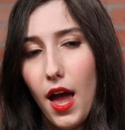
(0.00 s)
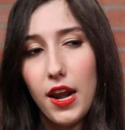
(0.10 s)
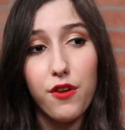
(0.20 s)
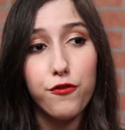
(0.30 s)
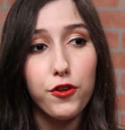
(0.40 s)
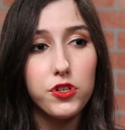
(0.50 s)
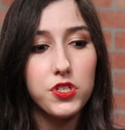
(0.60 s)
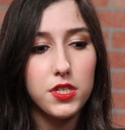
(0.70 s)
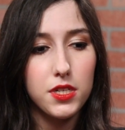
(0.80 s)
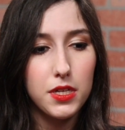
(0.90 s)
And at
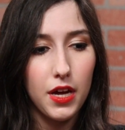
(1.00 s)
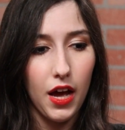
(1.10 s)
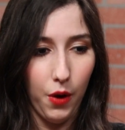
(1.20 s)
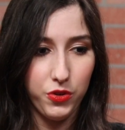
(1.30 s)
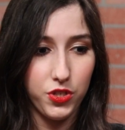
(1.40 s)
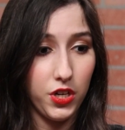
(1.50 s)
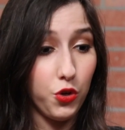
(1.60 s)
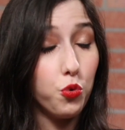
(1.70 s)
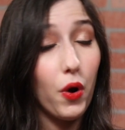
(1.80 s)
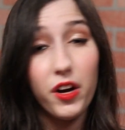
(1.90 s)
first, I was
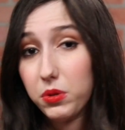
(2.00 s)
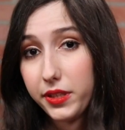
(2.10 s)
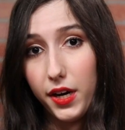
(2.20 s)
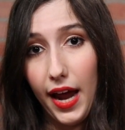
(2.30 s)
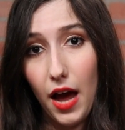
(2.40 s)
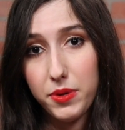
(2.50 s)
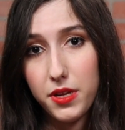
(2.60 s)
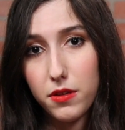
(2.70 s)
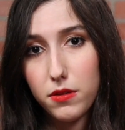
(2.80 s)
incredibly unhappy,